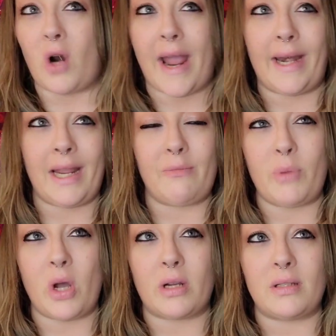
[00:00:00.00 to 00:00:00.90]
variety
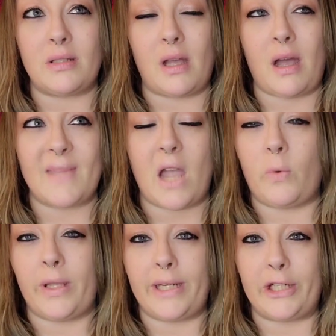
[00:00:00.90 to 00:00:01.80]
of books. I
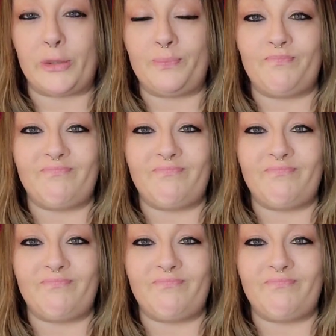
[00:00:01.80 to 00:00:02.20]
really do.